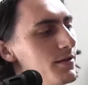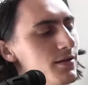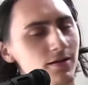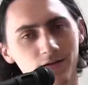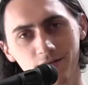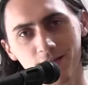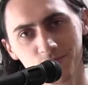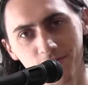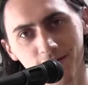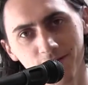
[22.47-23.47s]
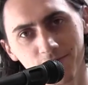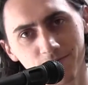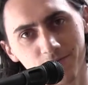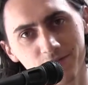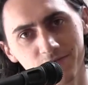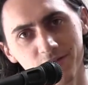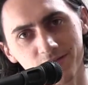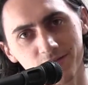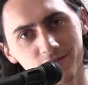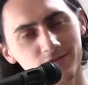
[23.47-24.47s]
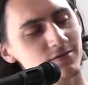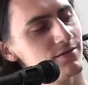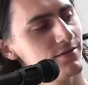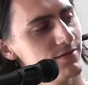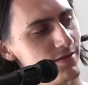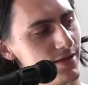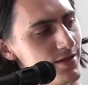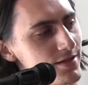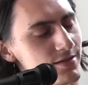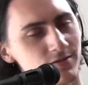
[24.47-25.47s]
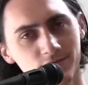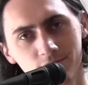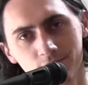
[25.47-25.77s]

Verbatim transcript: Uh, and that's what I have for these face notes, like this.